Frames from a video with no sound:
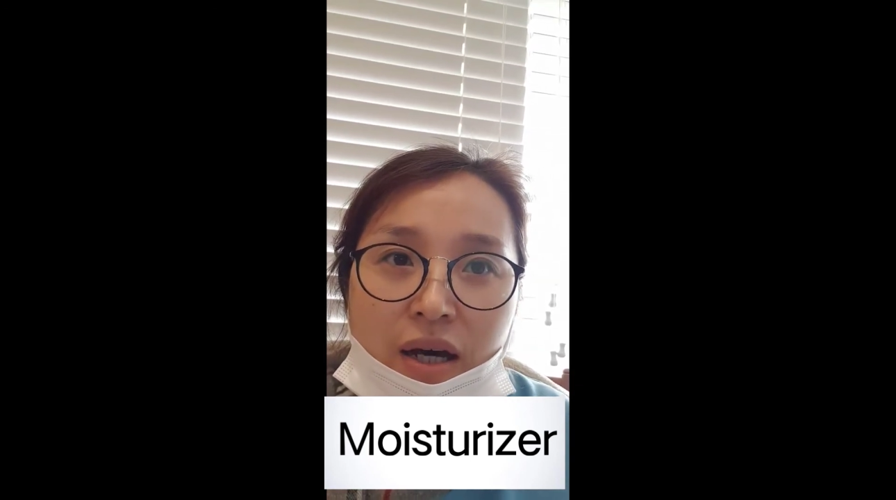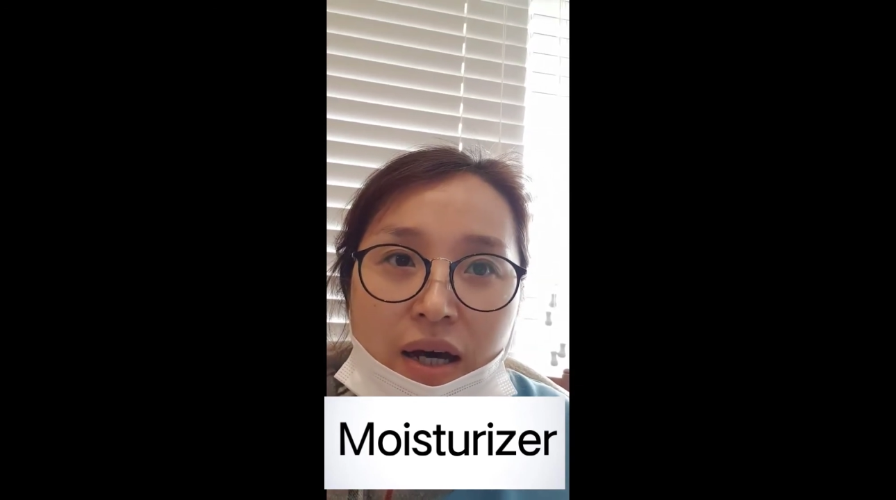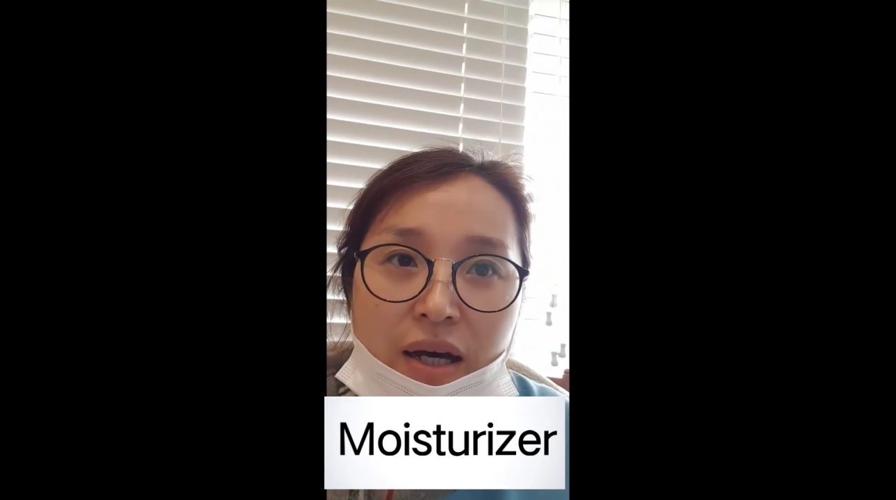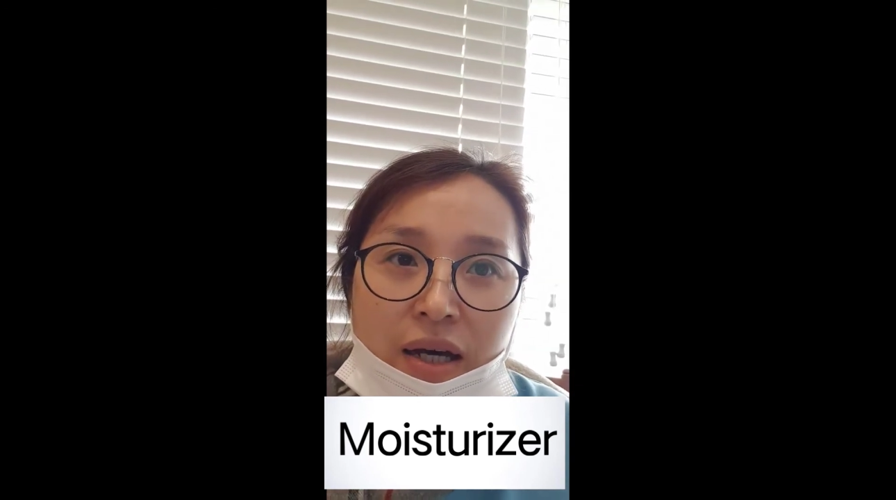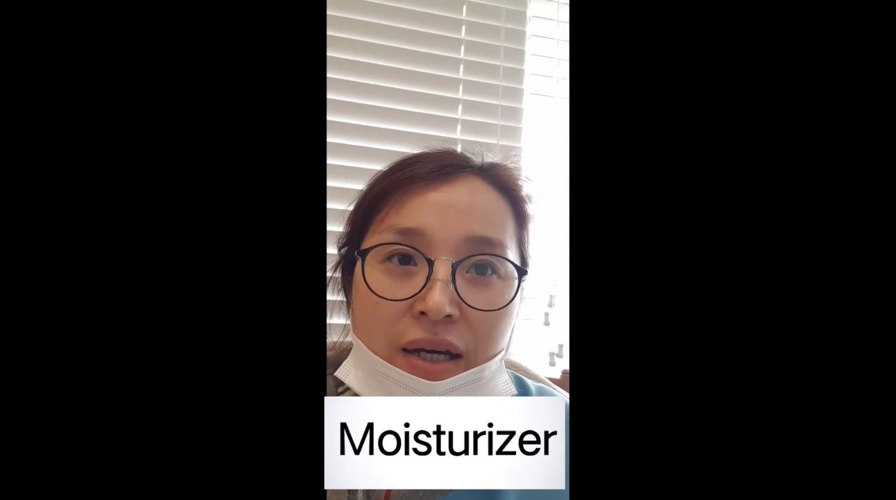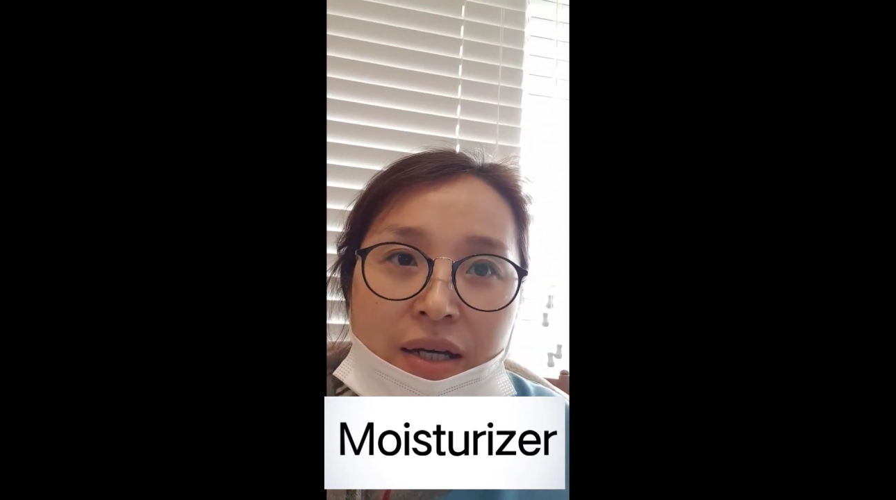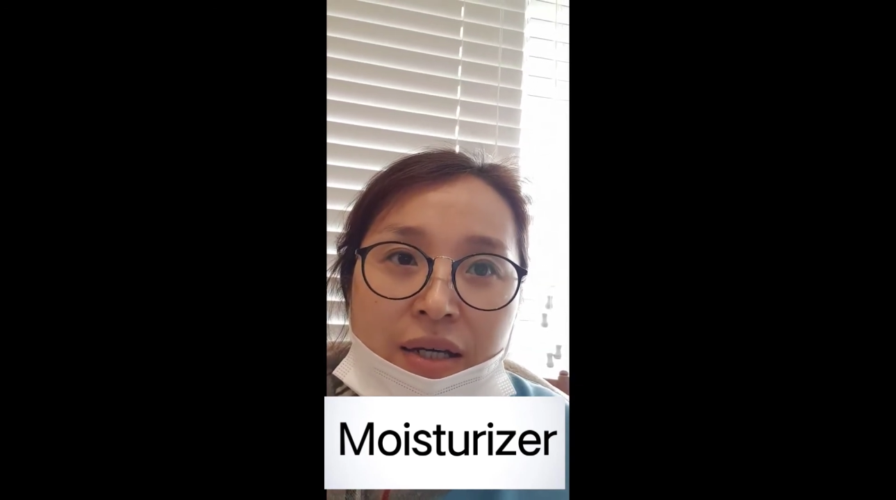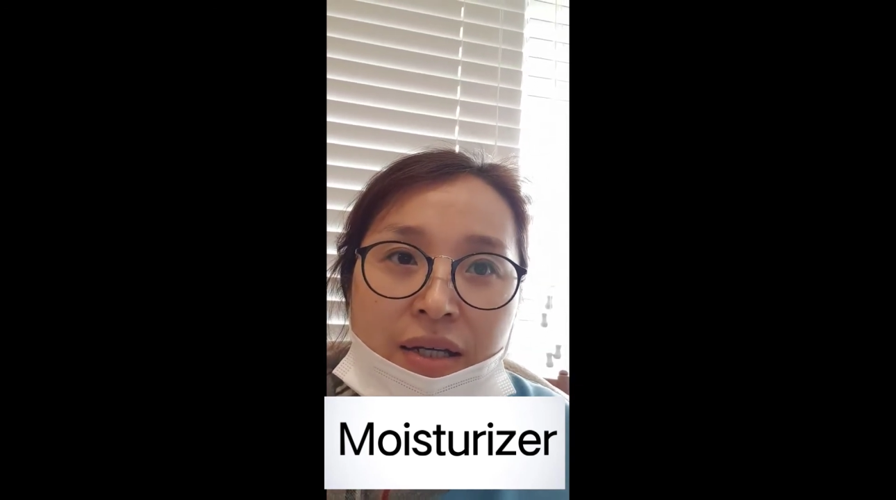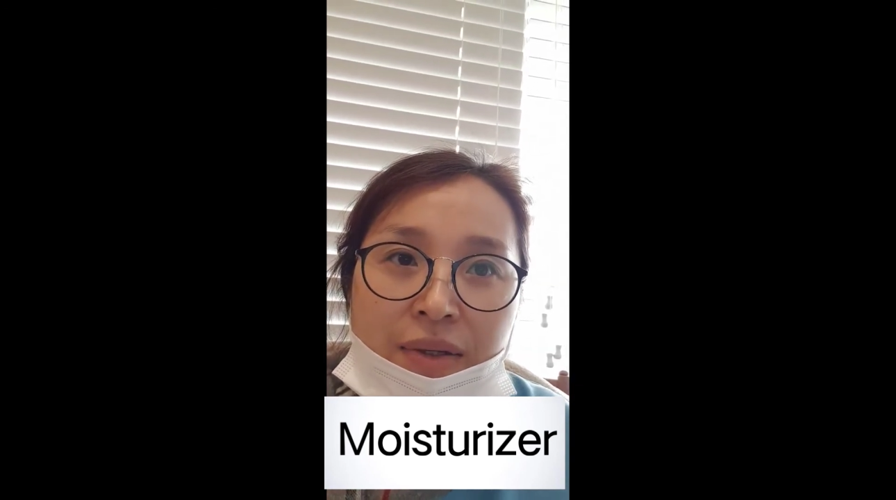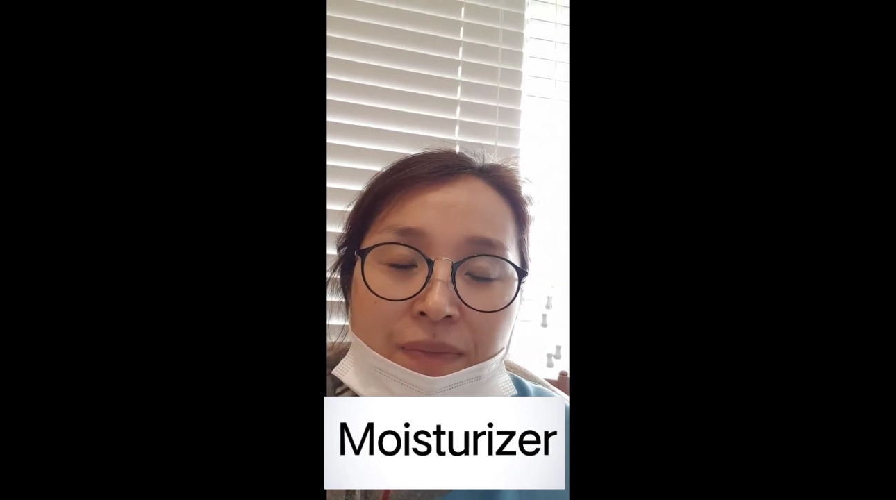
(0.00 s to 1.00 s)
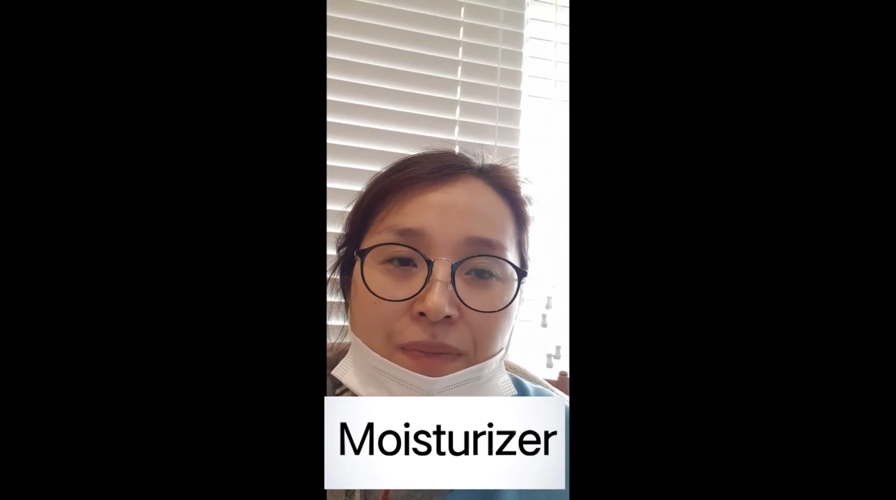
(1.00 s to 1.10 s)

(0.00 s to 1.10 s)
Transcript: I